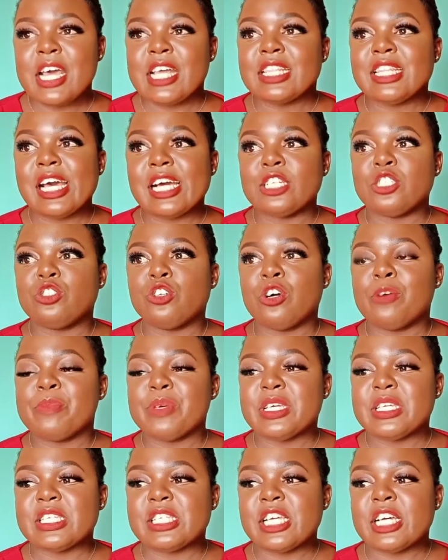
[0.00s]
Their job
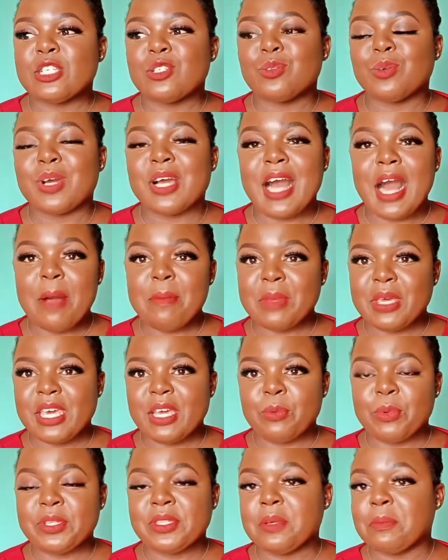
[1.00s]
is just to come
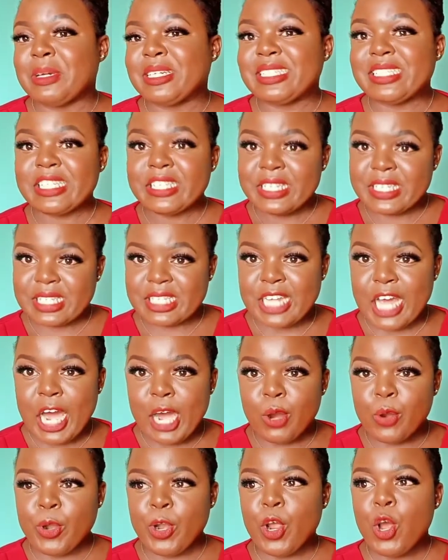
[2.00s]
in when the machine is
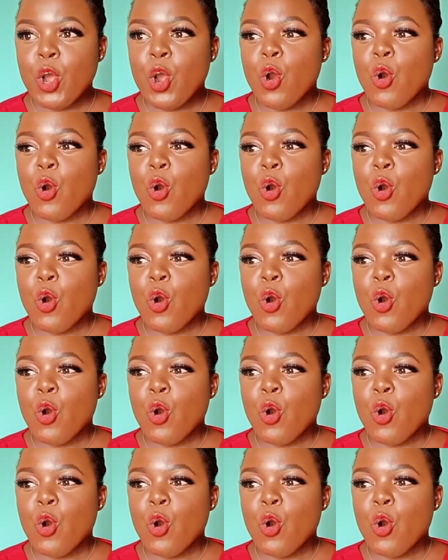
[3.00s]
down